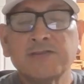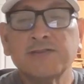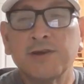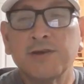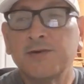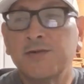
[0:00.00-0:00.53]
so
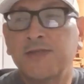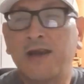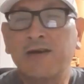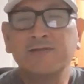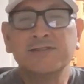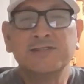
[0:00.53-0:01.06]
that
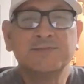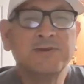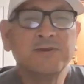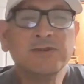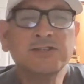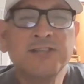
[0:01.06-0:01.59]
was pretty
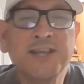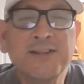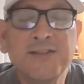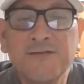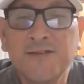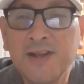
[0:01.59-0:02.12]
much the end of
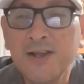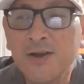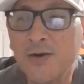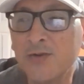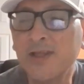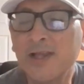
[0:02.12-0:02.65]
the video.
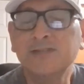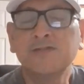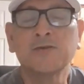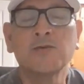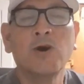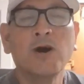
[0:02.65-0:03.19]
Thanks
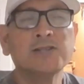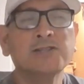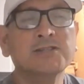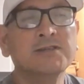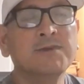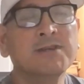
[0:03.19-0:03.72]
for
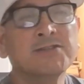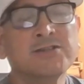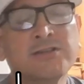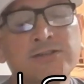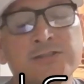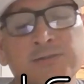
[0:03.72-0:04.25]
watching. Make sure
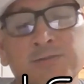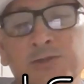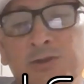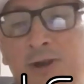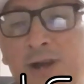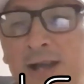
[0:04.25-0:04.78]
you
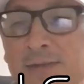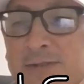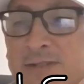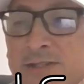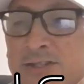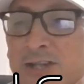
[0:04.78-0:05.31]
subscribe to
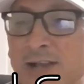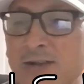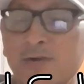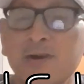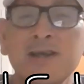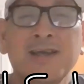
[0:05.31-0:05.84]
the channel.
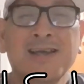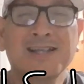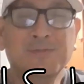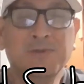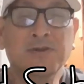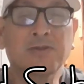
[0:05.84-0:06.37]
It's
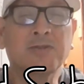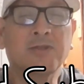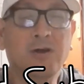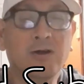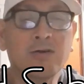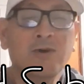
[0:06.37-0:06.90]
been a
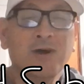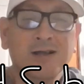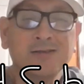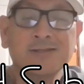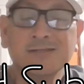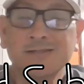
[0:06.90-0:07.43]
long while
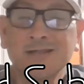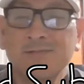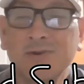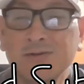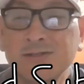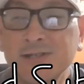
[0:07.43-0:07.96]
since I
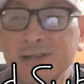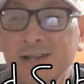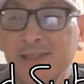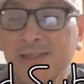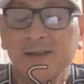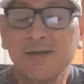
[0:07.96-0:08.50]
posted
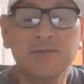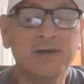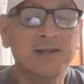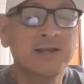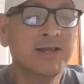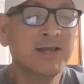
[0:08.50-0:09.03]
anything, but
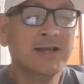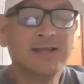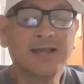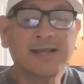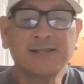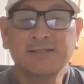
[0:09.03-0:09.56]

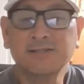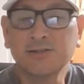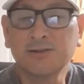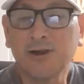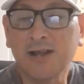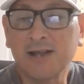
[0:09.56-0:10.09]
like and
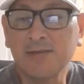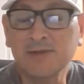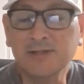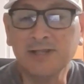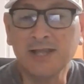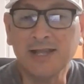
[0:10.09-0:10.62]
subscribe
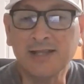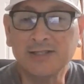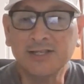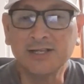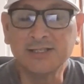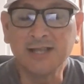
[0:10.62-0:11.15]
and
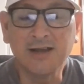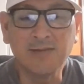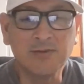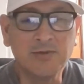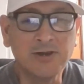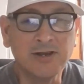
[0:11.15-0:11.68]
check us out. I'll be
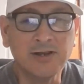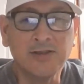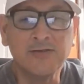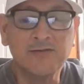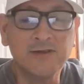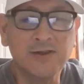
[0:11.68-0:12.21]
putting
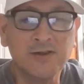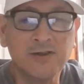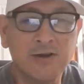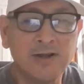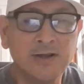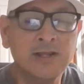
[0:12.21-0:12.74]
another video
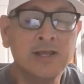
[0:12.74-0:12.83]
on